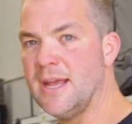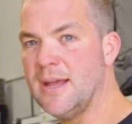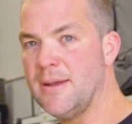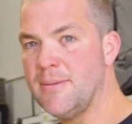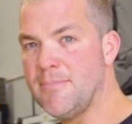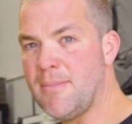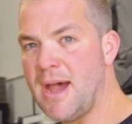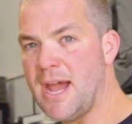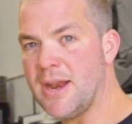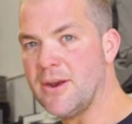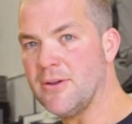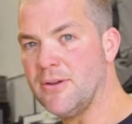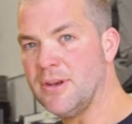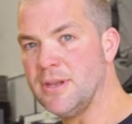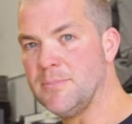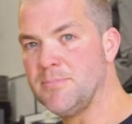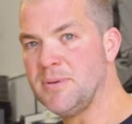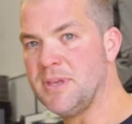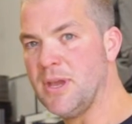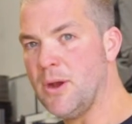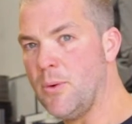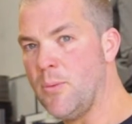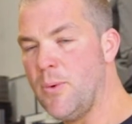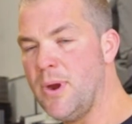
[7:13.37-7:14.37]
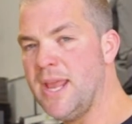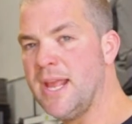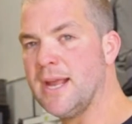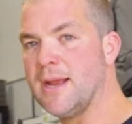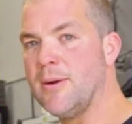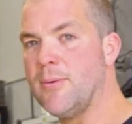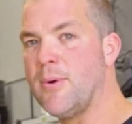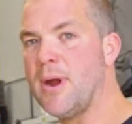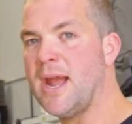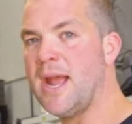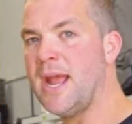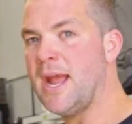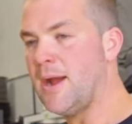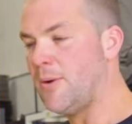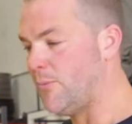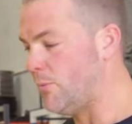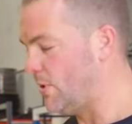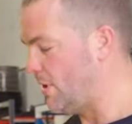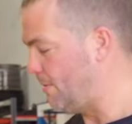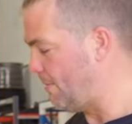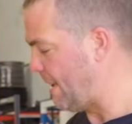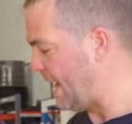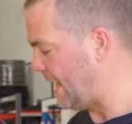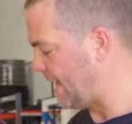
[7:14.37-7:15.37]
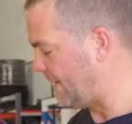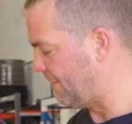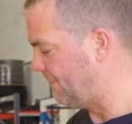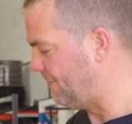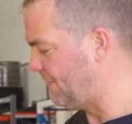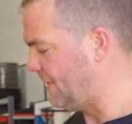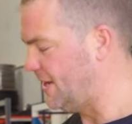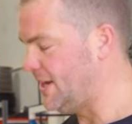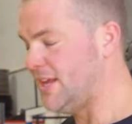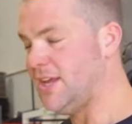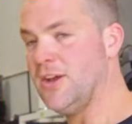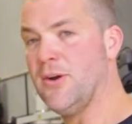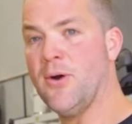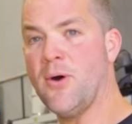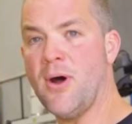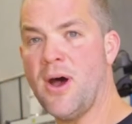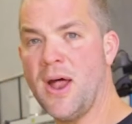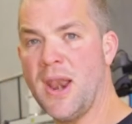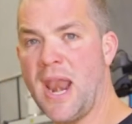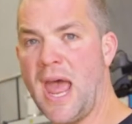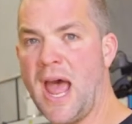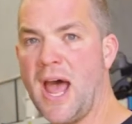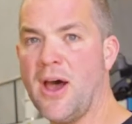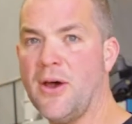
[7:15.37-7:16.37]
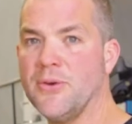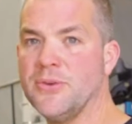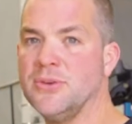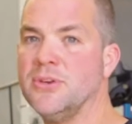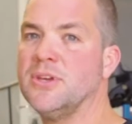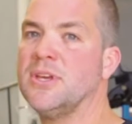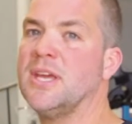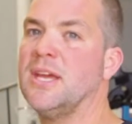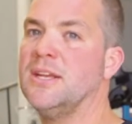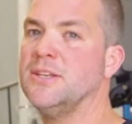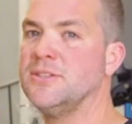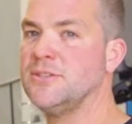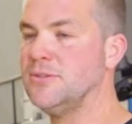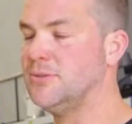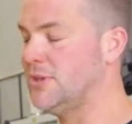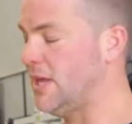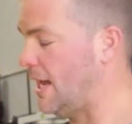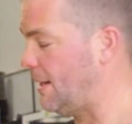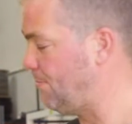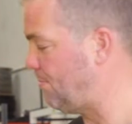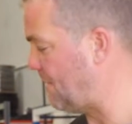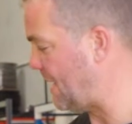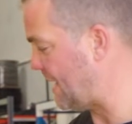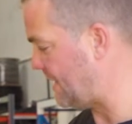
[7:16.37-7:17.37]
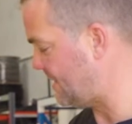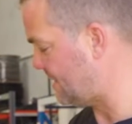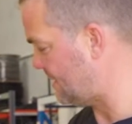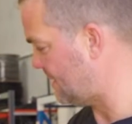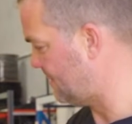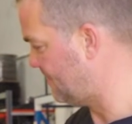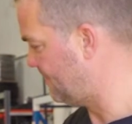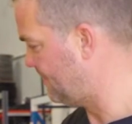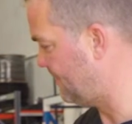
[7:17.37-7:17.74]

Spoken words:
It might only be a week away and we'll make a video on how you can do that best.